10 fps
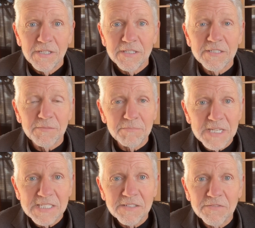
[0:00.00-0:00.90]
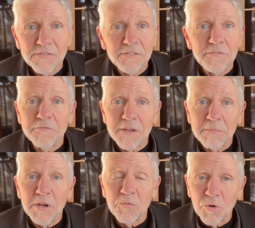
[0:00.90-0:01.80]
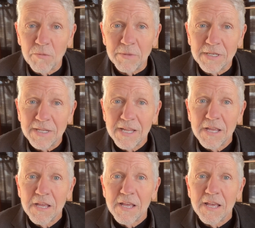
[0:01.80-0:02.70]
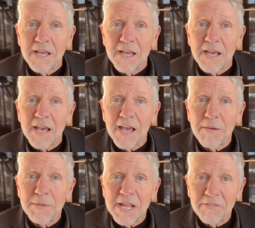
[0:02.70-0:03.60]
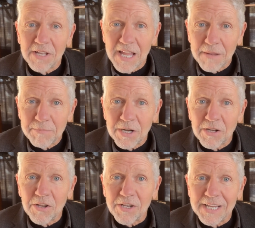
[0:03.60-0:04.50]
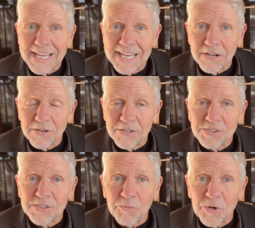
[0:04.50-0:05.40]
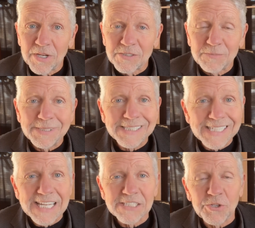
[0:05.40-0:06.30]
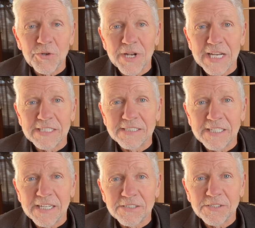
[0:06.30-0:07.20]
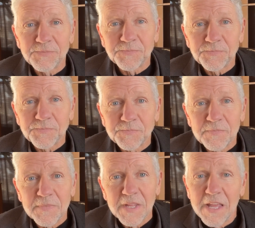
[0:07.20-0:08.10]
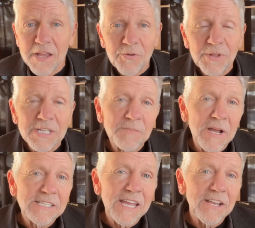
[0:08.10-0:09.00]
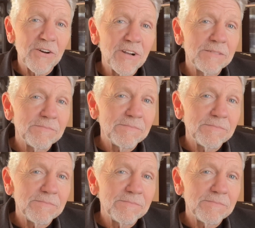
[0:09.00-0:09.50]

submissive, feminine woman, I'm going to have a lot better luck getting her somewhere else besides the United States. Well, that's my take on it.